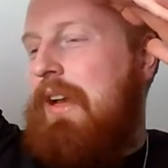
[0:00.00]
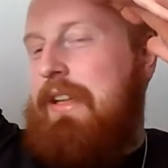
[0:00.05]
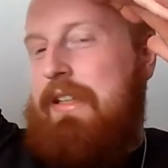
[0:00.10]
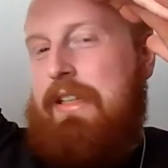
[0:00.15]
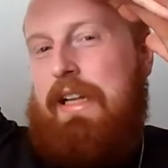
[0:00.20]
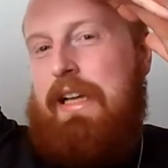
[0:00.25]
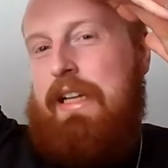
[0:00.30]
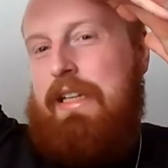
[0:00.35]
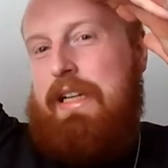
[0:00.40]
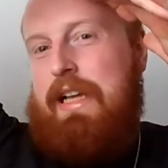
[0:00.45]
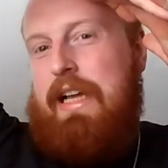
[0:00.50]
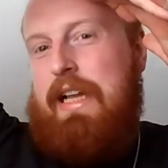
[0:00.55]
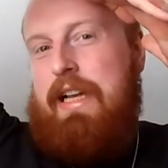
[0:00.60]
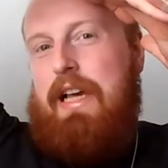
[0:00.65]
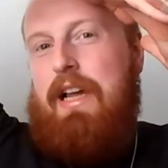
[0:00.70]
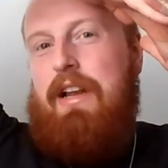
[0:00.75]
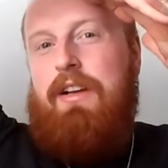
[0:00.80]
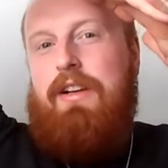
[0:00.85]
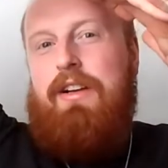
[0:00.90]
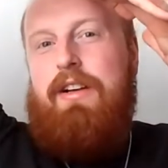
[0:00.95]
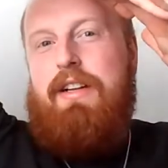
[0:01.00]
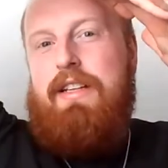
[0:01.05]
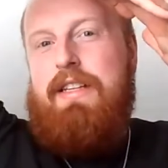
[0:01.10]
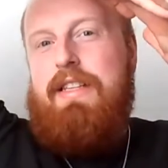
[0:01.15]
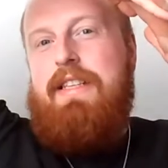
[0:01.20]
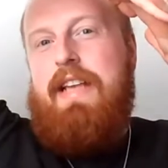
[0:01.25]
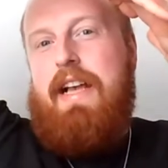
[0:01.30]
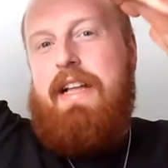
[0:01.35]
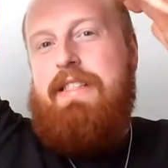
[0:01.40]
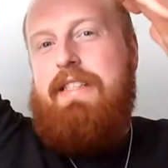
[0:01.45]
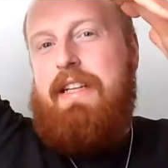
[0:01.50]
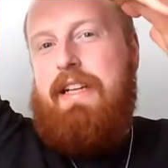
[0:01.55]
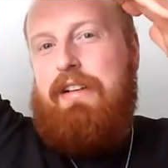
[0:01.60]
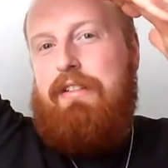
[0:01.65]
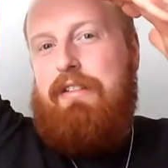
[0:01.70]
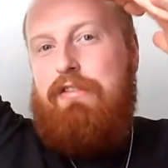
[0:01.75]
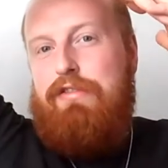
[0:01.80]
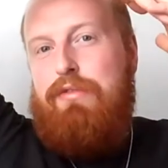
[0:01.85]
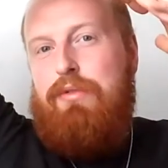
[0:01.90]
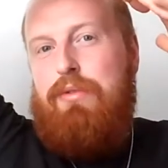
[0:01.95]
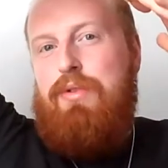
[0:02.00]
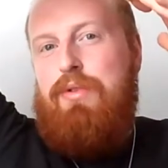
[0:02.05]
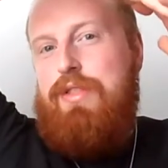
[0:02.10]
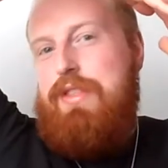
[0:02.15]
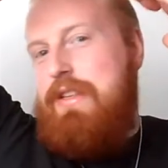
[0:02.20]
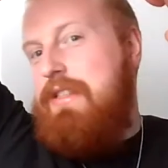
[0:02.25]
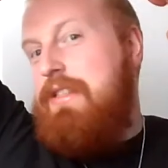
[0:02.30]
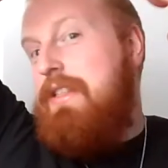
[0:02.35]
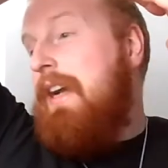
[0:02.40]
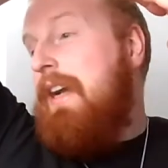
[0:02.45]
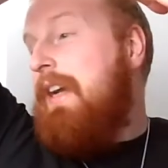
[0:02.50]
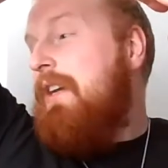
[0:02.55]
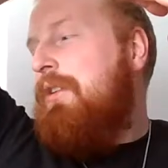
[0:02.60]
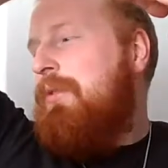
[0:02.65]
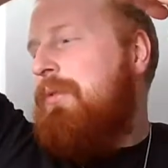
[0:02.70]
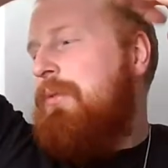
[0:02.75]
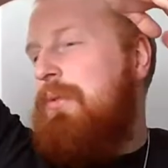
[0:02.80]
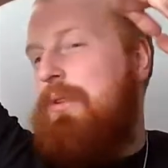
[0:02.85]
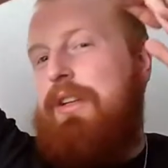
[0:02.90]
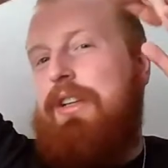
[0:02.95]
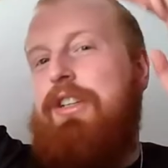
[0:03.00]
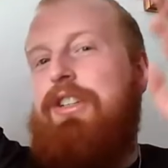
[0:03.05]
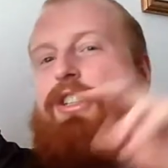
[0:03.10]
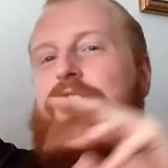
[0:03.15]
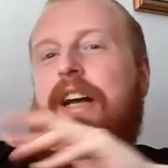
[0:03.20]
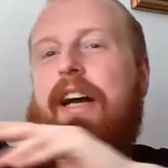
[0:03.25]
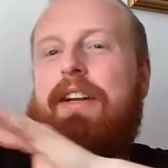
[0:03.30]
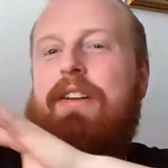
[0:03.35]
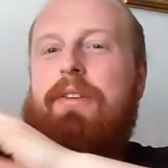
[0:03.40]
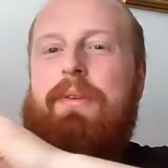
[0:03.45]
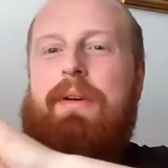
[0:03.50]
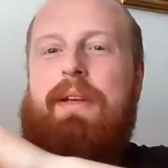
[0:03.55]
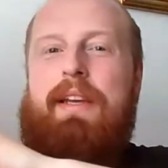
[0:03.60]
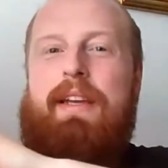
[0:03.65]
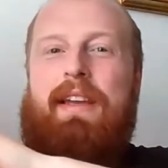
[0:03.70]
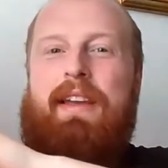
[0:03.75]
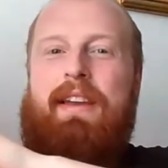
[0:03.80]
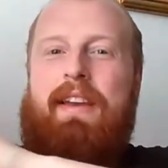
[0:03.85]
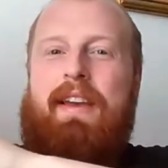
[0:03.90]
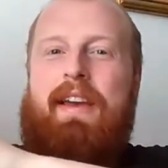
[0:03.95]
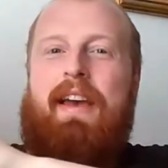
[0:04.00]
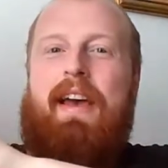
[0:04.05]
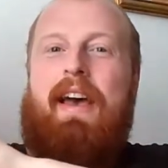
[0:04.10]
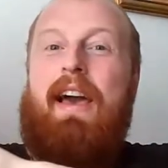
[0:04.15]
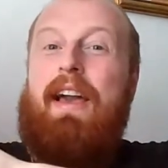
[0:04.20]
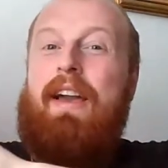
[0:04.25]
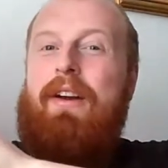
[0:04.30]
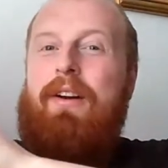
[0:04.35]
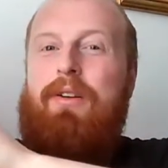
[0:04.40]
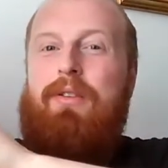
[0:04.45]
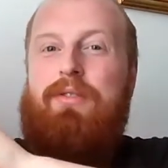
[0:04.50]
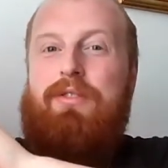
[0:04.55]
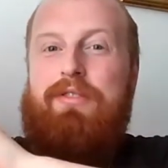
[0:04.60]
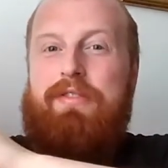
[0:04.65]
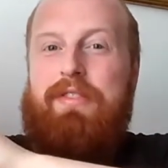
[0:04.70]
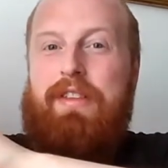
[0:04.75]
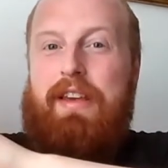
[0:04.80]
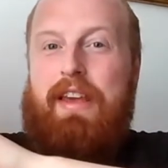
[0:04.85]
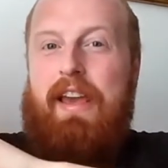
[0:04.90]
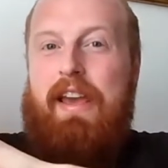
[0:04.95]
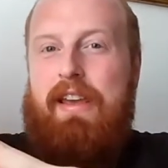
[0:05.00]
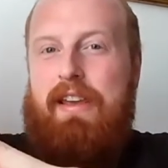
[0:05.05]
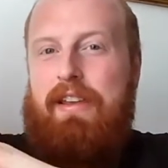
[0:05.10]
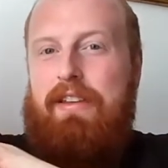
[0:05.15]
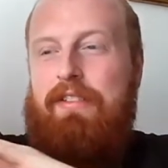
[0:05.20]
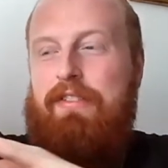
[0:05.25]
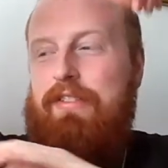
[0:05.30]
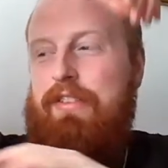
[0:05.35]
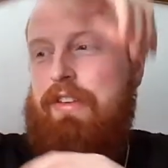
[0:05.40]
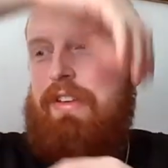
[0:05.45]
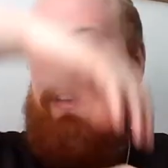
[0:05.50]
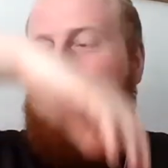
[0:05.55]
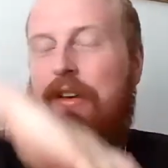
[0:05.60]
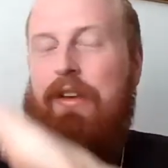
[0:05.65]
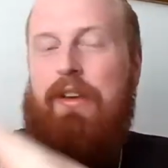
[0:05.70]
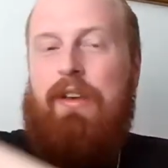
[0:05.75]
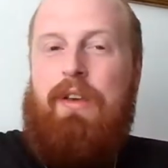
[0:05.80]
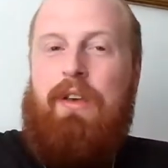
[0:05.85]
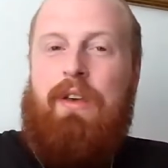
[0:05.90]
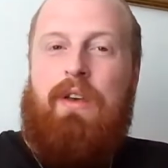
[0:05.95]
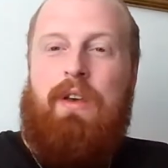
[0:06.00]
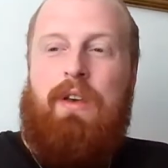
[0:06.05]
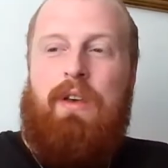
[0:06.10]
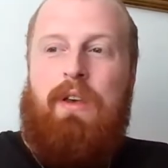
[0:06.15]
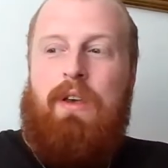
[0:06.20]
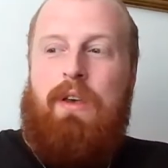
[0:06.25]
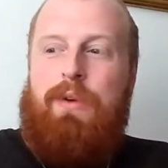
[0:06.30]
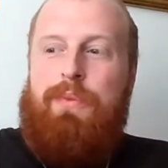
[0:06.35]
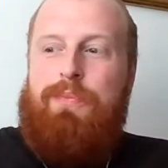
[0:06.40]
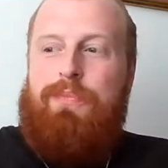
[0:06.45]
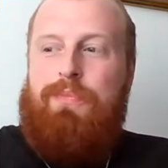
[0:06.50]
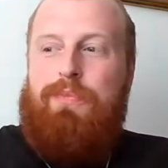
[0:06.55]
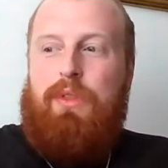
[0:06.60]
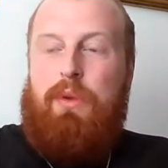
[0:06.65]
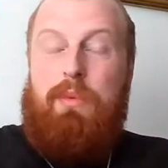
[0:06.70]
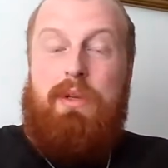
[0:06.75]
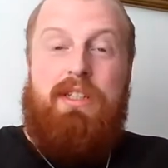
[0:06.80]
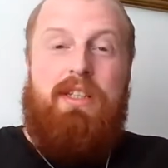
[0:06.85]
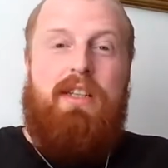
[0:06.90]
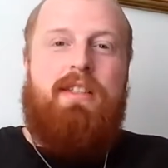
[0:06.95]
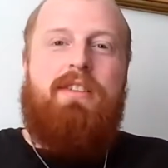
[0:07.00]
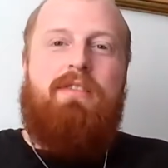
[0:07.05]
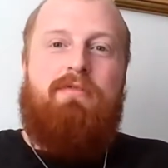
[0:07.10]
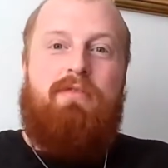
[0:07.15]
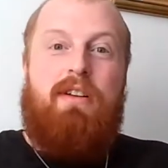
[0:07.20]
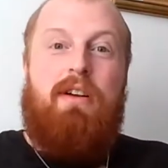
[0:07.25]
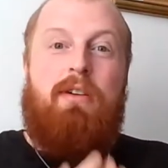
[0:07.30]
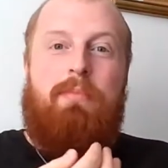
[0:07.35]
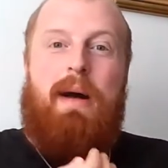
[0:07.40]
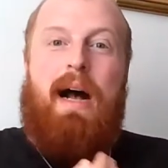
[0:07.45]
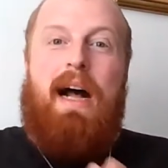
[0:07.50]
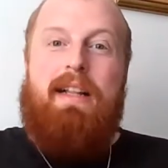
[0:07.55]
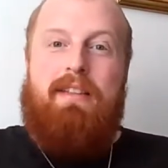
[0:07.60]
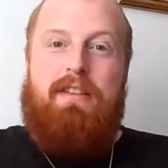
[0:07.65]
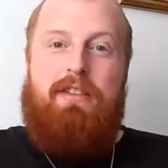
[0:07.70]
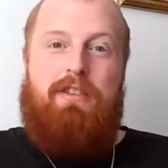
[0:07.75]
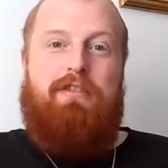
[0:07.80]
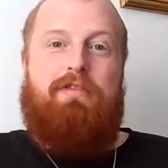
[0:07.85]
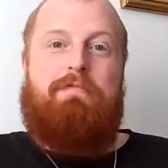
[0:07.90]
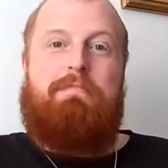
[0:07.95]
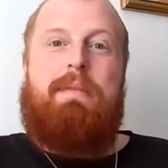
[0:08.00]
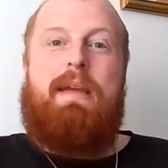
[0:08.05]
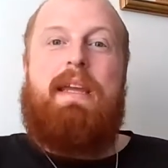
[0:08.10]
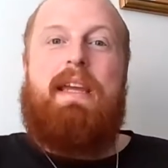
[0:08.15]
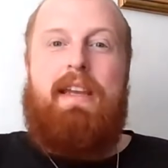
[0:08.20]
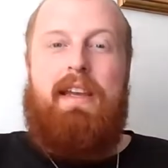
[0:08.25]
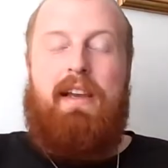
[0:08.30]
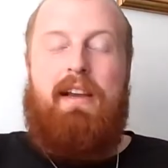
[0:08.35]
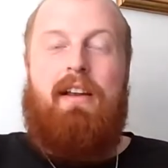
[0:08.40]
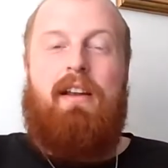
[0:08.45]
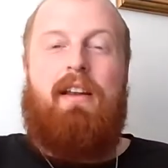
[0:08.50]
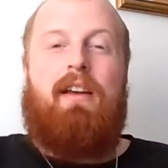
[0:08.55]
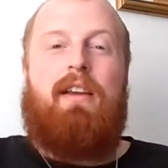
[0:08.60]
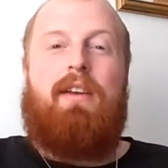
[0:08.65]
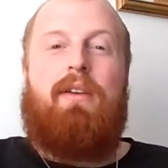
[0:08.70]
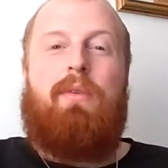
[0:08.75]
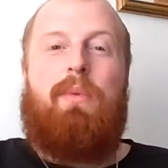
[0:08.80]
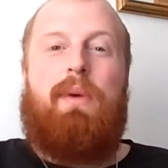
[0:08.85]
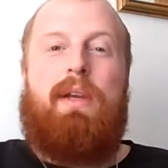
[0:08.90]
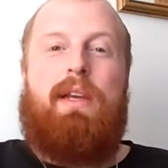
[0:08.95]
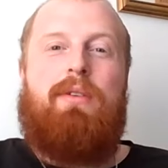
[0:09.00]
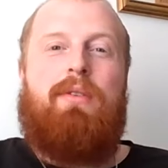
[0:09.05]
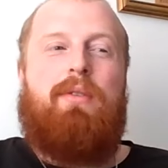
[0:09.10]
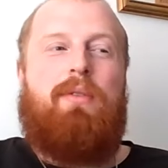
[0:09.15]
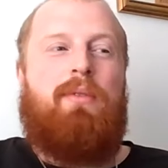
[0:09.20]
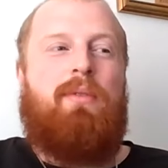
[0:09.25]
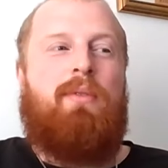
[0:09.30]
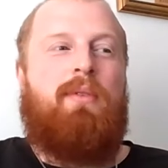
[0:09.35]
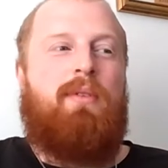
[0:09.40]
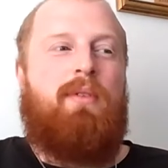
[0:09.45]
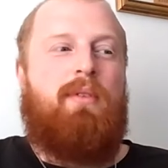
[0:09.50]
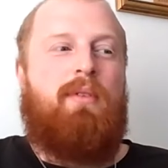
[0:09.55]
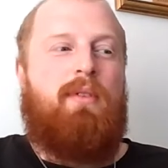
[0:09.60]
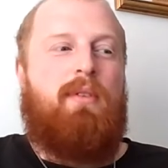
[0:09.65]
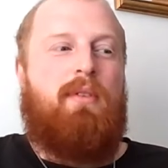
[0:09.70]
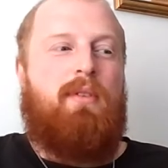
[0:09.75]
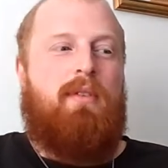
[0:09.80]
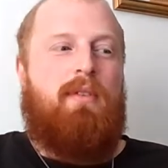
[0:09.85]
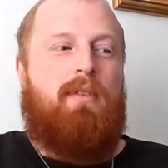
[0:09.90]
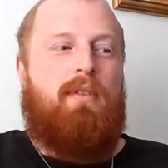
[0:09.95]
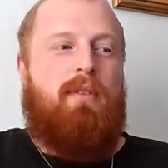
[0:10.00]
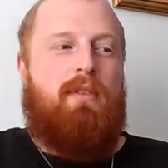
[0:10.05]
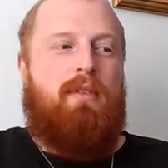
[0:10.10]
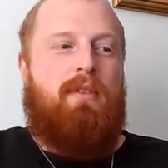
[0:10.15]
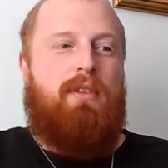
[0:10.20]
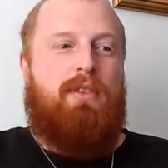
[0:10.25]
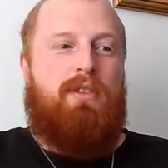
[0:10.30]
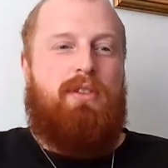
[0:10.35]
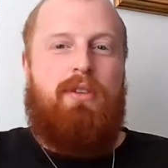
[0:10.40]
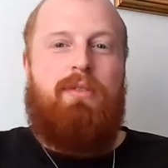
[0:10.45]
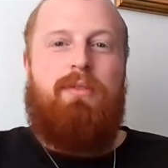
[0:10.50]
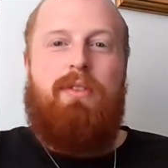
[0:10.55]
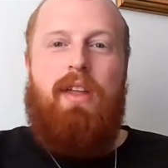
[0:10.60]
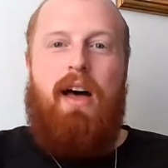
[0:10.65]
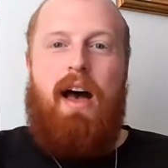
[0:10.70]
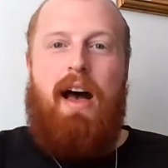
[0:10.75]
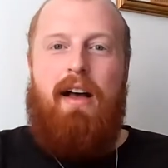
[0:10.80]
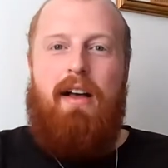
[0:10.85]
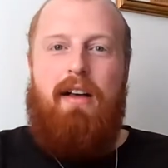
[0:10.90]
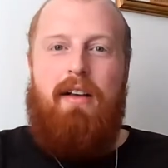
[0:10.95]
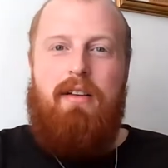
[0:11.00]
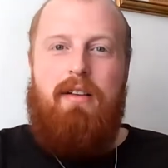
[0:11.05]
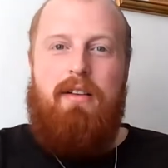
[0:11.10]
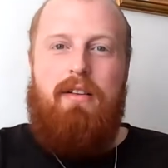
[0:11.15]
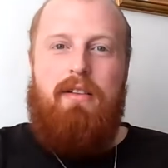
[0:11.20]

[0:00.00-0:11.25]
and a kind of settling for the second order shadowy echoes of the cave, which is a real pattern of being. Like, we all do that